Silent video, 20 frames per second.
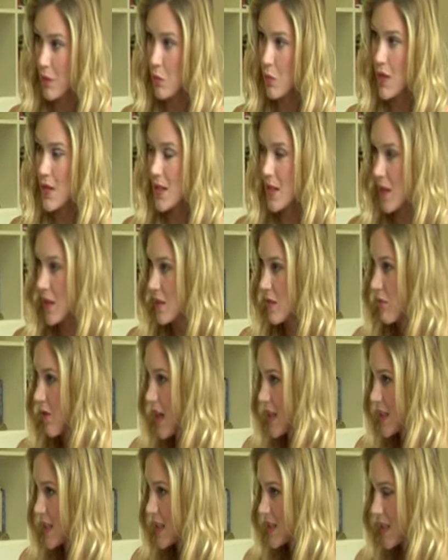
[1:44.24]
And we started
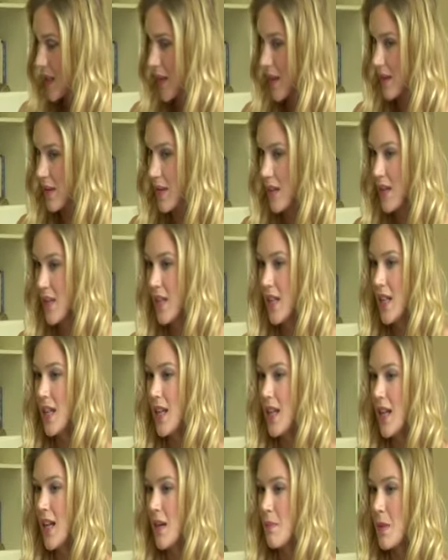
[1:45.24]
writing together.
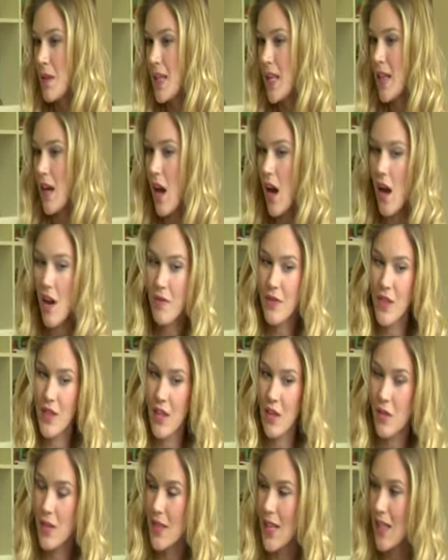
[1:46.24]
But then after
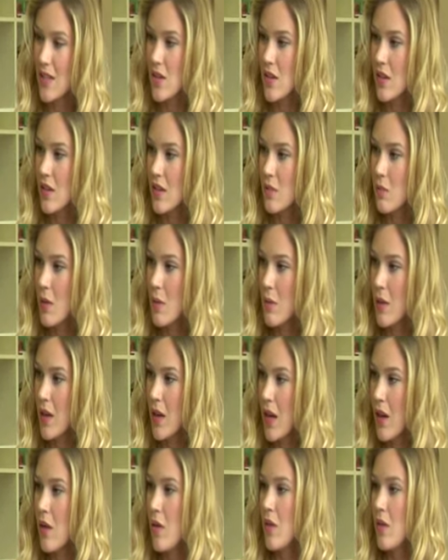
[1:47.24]
those sessions, we would
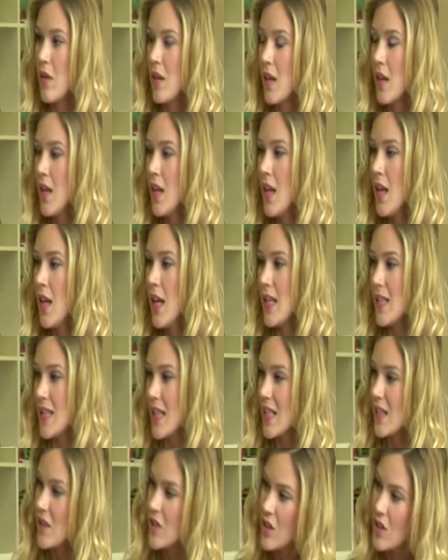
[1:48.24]
go into
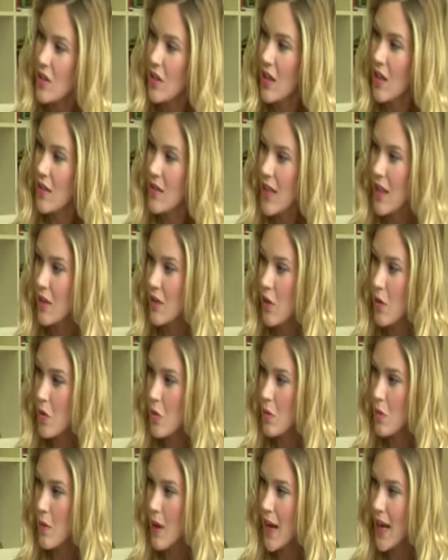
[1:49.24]
his studio down the
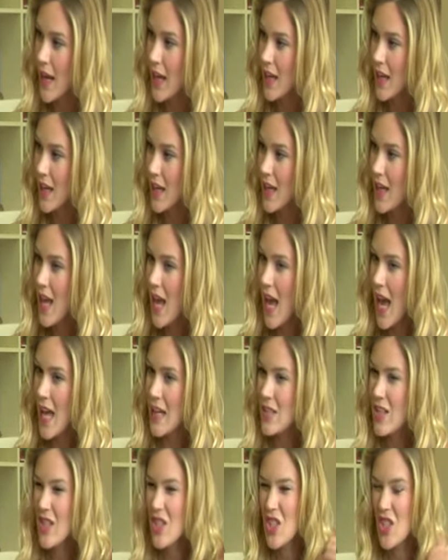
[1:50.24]
hallway and
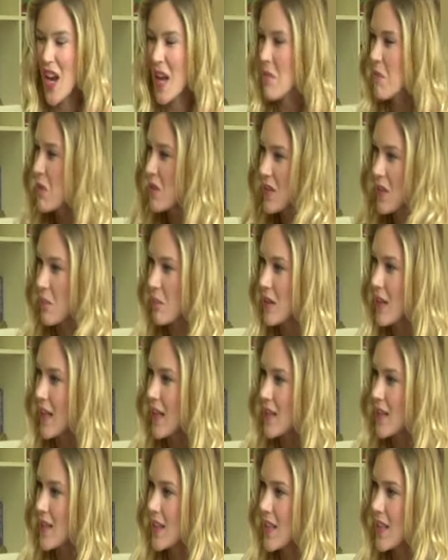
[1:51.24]
just jam on some things.